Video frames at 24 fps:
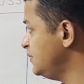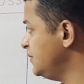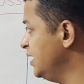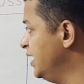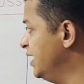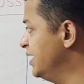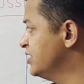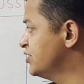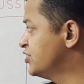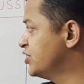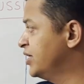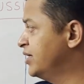
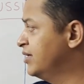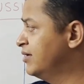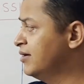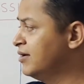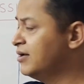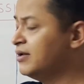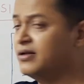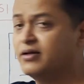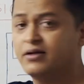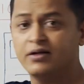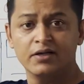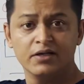and
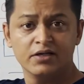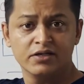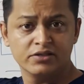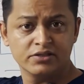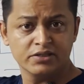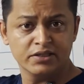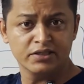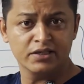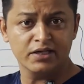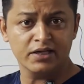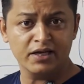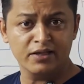gender
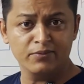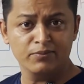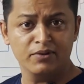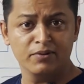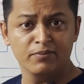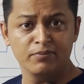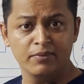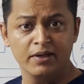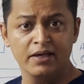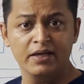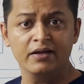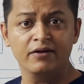can be
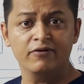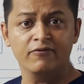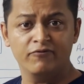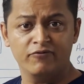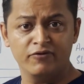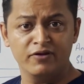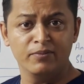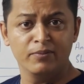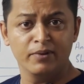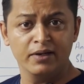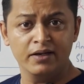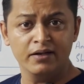male,
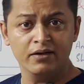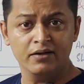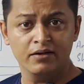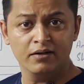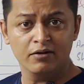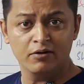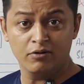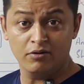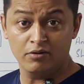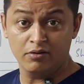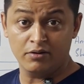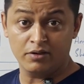female,
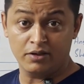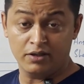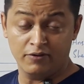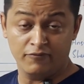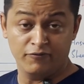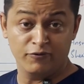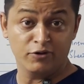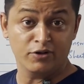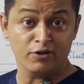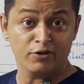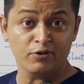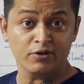or
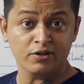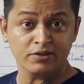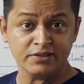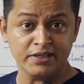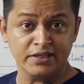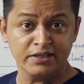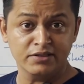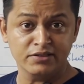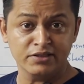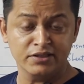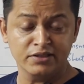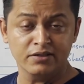if you cannot
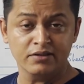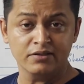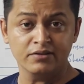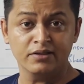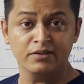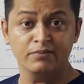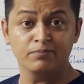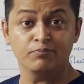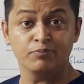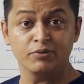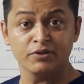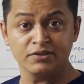assign a gender,
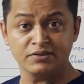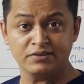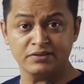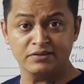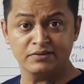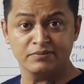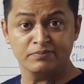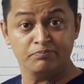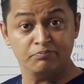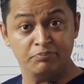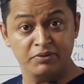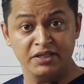then
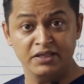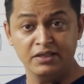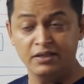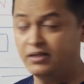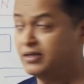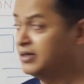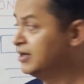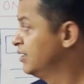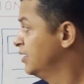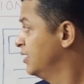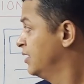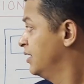person, P,
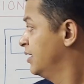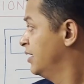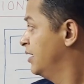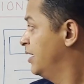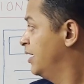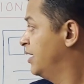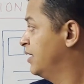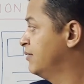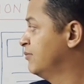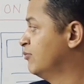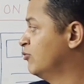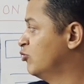
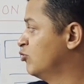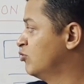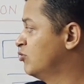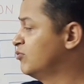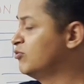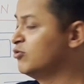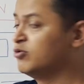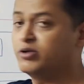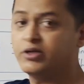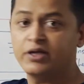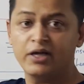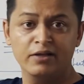and
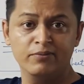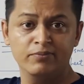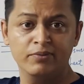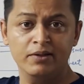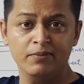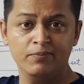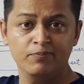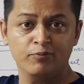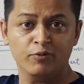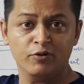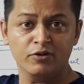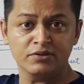mood can
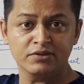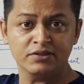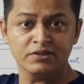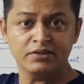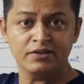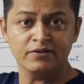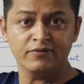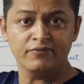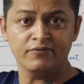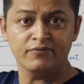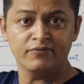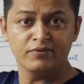be
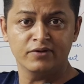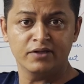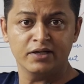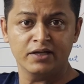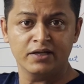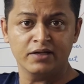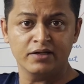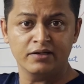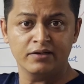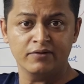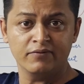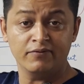positive,
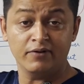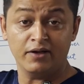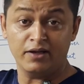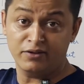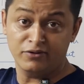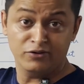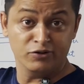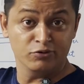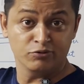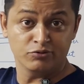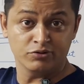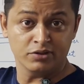negative
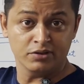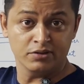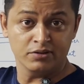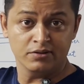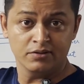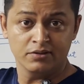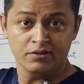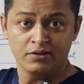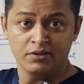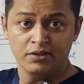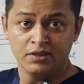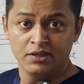and neutral.
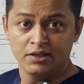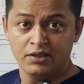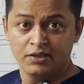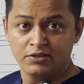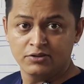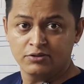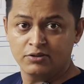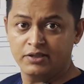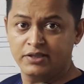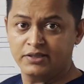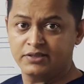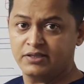
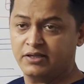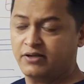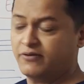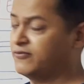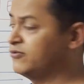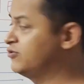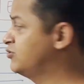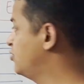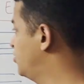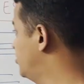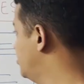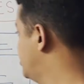So let's say if
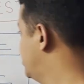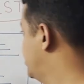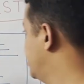you saw